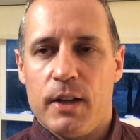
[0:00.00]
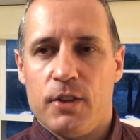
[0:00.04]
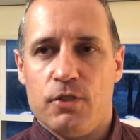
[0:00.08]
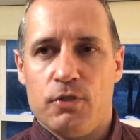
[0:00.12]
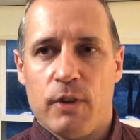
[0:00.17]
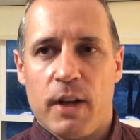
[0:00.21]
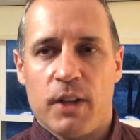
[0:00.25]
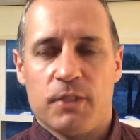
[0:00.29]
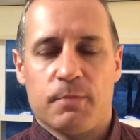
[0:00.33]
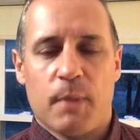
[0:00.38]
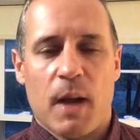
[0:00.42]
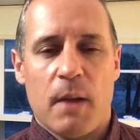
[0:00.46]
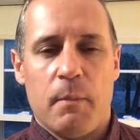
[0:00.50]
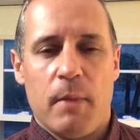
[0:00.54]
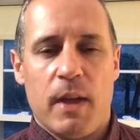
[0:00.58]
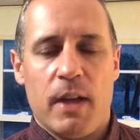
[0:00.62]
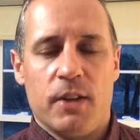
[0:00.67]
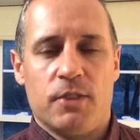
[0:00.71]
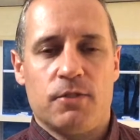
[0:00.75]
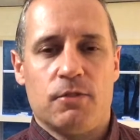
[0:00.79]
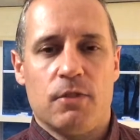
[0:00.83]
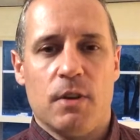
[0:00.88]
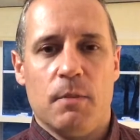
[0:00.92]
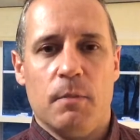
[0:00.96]
addressed by
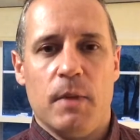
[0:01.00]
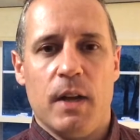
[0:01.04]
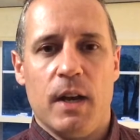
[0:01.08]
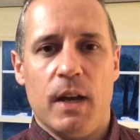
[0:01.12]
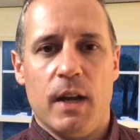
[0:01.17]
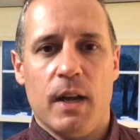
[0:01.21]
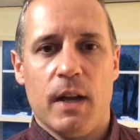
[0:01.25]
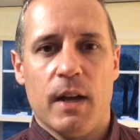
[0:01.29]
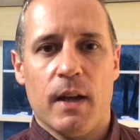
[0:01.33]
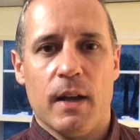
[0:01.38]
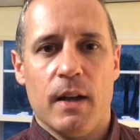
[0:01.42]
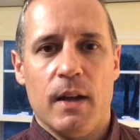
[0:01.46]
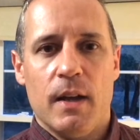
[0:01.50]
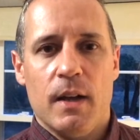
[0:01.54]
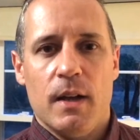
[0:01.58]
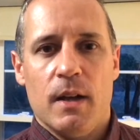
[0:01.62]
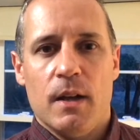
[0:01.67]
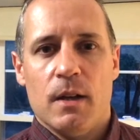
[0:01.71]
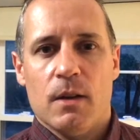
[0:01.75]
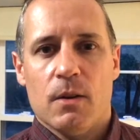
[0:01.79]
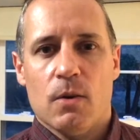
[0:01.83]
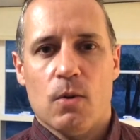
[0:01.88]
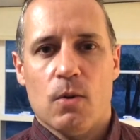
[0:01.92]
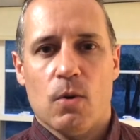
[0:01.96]
mainstream media
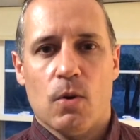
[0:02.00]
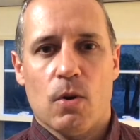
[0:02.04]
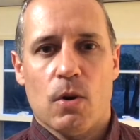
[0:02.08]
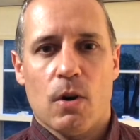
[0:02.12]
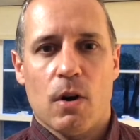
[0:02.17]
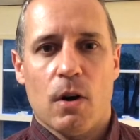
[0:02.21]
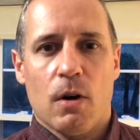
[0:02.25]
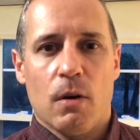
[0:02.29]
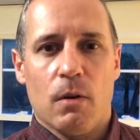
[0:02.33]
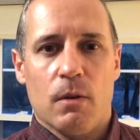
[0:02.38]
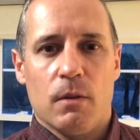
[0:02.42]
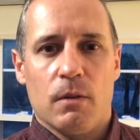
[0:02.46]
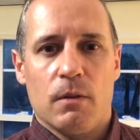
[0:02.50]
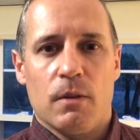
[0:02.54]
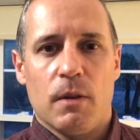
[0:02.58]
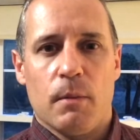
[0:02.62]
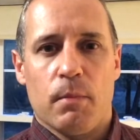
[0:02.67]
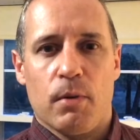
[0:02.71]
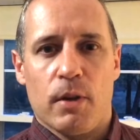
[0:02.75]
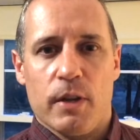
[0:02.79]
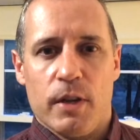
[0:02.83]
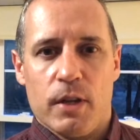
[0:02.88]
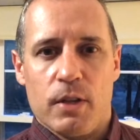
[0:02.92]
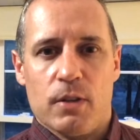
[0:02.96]
or the
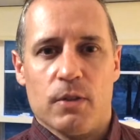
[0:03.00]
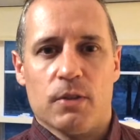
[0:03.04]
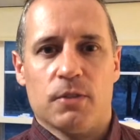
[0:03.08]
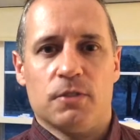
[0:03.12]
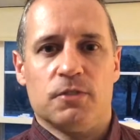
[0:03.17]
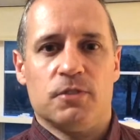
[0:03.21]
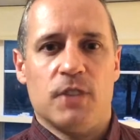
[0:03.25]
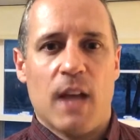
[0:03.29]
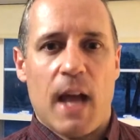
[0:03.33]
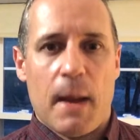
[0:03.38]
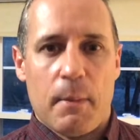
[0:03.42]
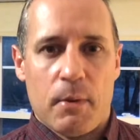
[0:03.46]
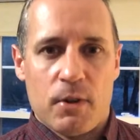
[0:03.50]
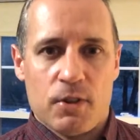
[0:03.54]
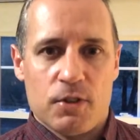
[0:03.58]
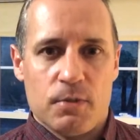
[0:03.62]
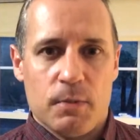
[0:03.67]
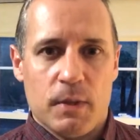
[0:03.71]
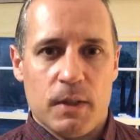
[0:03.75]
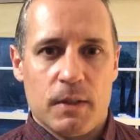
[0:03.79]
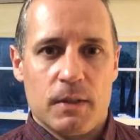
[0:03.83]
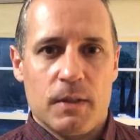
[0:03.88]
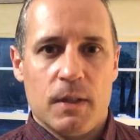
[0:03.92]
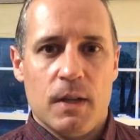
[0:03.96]
political
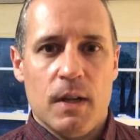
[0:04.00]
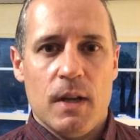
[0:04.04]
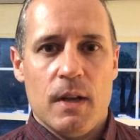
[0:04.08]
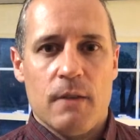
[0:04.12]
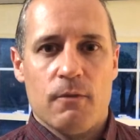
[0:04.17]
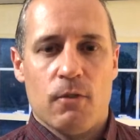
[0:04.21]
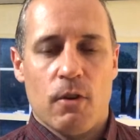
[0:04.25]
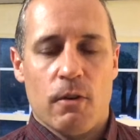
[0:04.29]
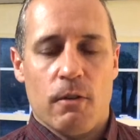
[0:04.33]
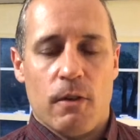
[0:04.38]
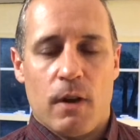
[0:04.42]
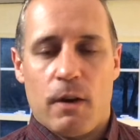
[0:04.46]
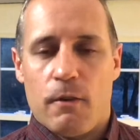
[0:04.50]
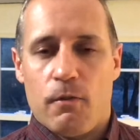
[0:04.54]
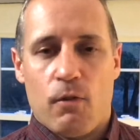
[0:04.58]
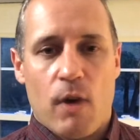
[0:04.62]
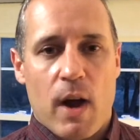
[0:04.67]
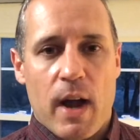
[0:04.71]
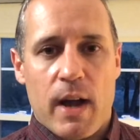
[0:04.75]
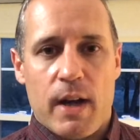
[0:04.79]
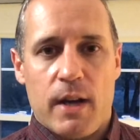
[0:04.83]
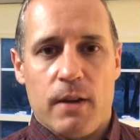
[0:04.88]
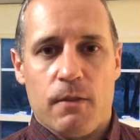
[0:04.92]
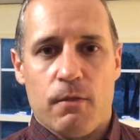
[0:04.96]
establishment for a
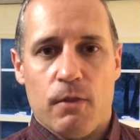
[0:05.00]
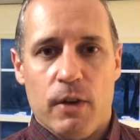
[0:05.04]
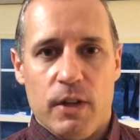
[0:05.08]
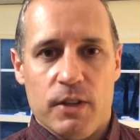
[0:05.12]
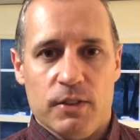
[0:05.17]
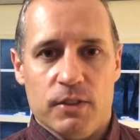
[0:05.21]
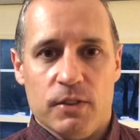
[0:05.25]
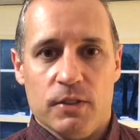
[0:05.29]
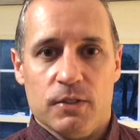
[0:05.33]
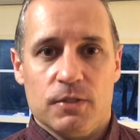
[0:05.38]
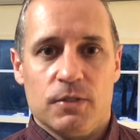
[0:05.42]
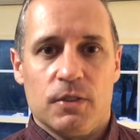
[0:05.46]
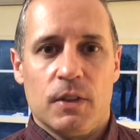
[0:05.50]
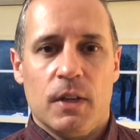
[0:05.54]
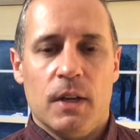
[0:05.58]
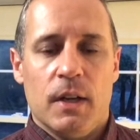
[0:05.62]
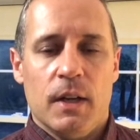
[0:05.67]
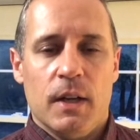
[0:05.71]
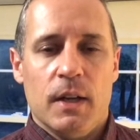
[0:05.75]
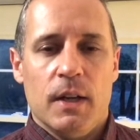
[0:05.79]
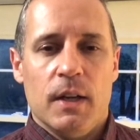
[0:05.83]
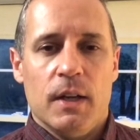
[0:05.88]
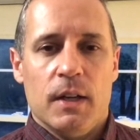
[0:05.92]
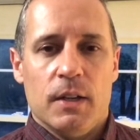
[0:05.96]
variety of reasons.
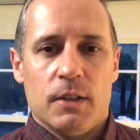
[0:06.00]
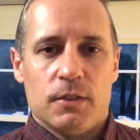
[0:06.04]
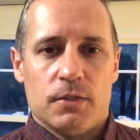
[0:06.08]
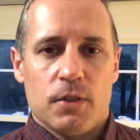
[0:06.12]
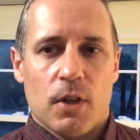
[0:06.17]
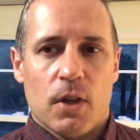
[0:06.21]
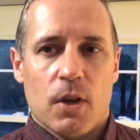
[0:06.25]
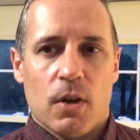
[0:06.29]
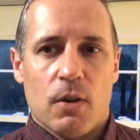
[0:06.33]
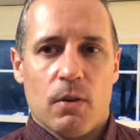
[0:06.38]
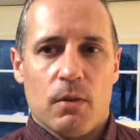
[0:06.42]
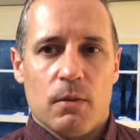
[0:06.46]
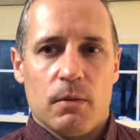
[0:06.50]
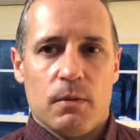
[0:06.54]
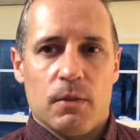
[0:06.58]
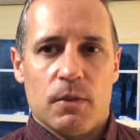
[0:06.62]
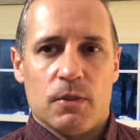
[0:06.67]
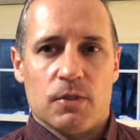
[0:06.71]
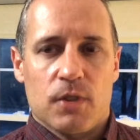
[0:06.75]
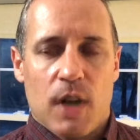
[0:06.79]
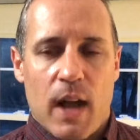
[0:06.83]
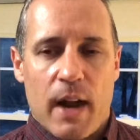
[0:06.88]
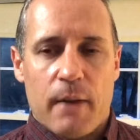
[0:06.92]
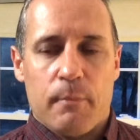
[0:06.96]
So
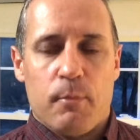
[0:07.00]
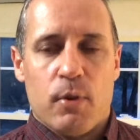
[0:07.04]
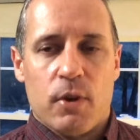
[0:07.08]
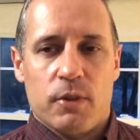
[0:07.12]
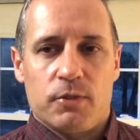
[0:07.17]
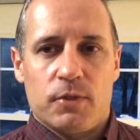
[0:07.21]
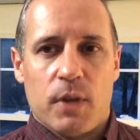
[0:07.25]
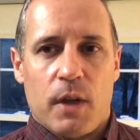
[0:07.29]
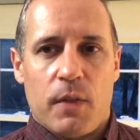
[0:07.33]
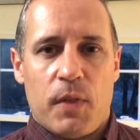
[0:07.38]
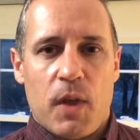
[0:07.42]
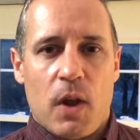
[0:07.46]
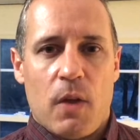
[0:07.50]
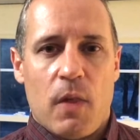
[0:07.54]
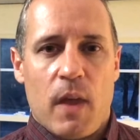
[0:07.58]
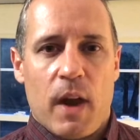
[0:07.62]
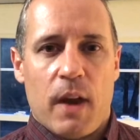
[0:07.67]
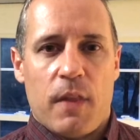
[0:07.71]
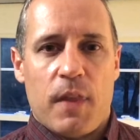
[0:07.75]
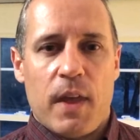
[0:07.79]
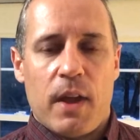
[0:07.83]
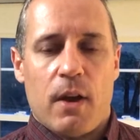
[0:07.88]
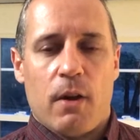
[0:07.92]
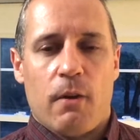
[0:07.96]
there's a lot of books out there that
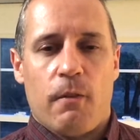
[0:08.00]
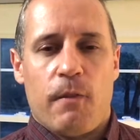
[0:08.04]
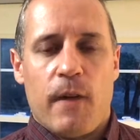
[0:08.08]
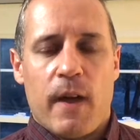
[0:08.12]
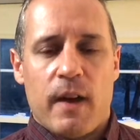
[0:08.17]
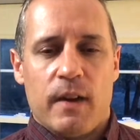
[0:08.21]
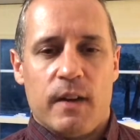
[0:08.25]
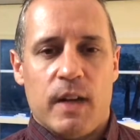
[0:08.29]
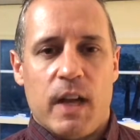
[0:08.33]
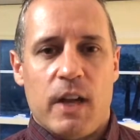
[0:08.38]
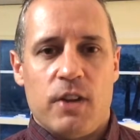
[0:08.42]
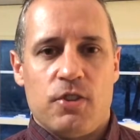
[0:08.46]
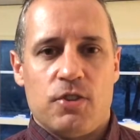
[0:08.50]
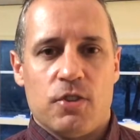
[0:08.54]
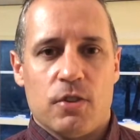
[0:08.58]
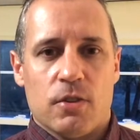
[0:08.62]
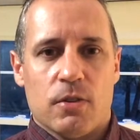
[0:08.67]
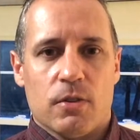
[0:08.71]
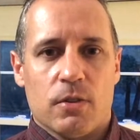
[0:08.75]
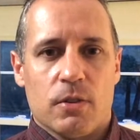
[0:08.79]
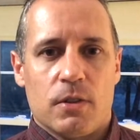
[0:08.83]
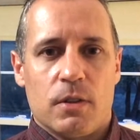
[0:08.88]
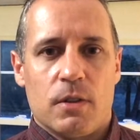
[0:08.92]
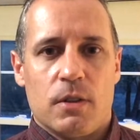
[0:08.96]
I think are
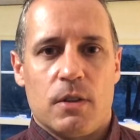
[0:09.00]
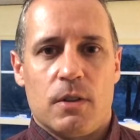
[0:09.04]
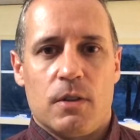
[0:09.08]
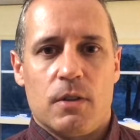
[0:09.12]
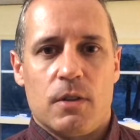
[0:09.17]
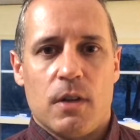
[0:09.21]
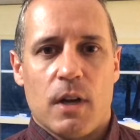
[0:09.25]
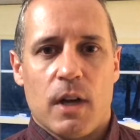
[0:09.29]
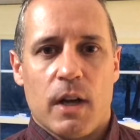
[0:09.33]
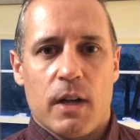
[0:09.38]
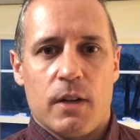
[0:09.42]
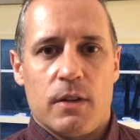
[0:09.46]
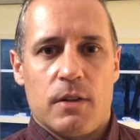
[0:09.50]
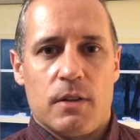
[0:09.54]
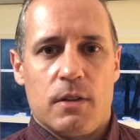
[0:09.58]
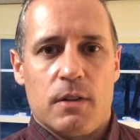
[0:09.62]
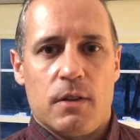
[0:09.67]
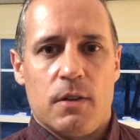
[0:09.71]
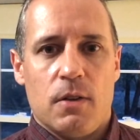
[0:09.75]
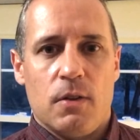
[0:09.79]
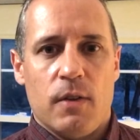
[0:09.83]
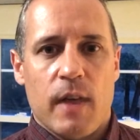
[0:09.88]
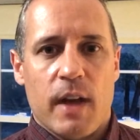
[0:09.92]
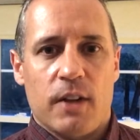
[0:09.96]
foundational
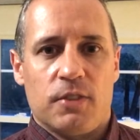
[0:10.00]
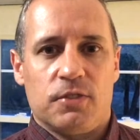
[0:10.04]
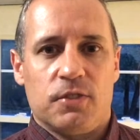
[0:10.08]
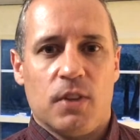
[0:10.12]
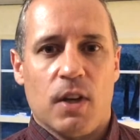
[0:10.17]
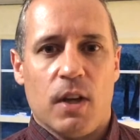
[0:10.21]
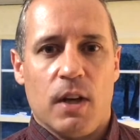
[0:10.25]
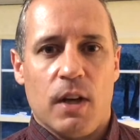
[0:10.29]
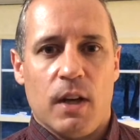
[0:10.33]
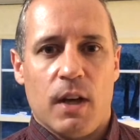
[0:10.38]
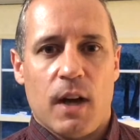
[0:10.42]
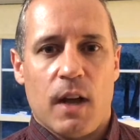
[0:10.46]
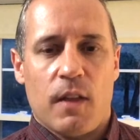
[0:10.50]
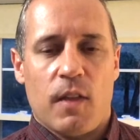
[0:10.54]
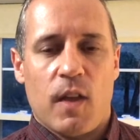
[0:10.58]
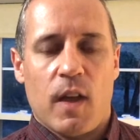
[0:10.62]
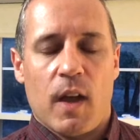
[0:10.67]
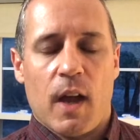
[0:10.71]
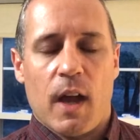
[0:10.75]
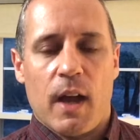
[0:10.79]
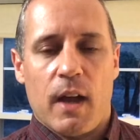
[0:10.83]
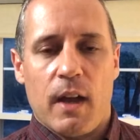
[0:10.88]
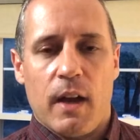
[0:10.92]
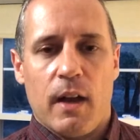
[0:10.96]
to that study, and I
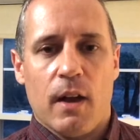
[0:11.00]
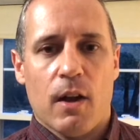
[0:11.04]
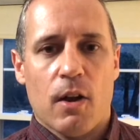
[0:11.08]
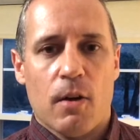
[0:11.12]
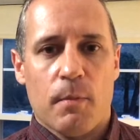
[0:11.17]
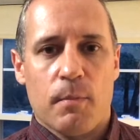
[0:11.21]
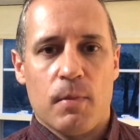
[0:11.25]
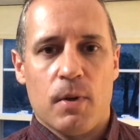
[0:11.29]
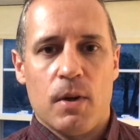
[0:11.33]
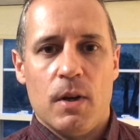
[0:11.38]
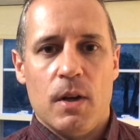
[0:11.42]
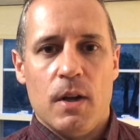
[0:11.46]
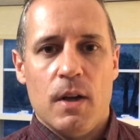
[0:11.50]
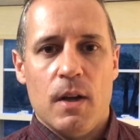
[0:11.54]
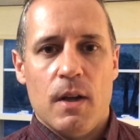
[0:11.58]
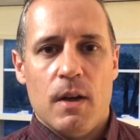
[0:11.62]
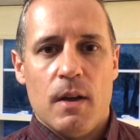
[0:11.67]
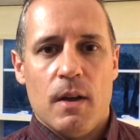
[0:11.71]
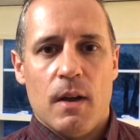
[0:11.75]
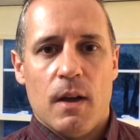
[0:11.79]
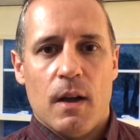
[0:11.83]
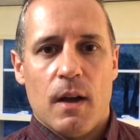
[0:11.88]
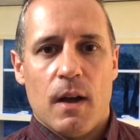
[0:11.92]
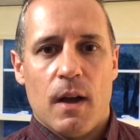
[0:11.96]
think I can help
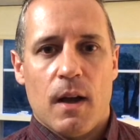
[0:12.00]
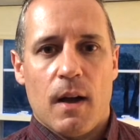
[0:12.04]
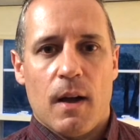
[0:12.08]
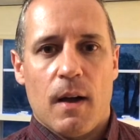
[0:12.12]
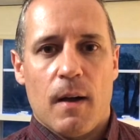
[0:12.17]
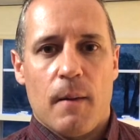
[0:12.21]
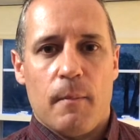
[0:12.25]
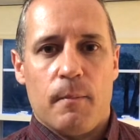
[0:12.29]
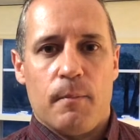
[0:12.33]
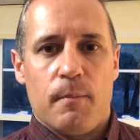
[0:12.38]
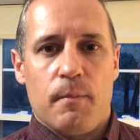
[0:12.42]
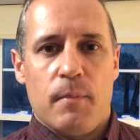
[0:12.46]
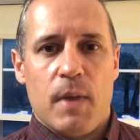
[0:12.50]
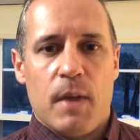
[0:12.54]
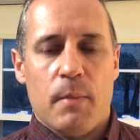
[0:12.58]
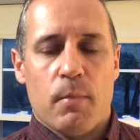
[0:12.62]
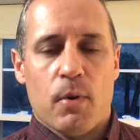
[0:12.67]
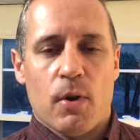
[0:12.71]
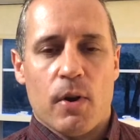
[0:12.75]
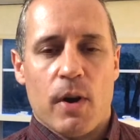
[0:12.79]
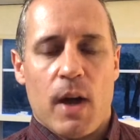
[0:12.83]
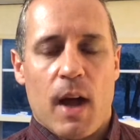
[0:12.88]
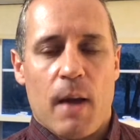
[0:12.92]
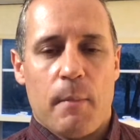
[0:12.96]

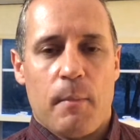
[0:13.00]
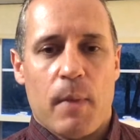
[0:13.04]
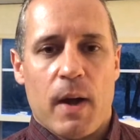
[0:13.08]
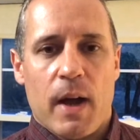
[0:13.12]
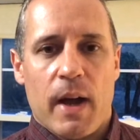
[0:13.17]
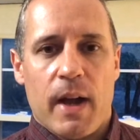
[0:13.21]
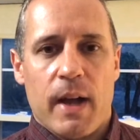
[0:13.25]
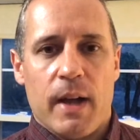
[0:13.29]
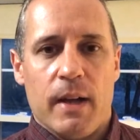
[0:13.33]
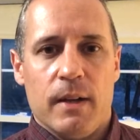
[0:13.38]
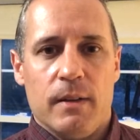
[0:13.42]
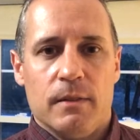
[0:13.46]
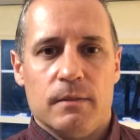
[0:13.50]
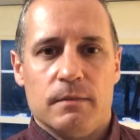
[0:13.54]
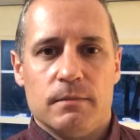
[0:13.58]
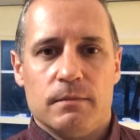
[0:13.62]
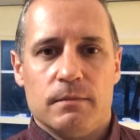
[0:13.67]
people not by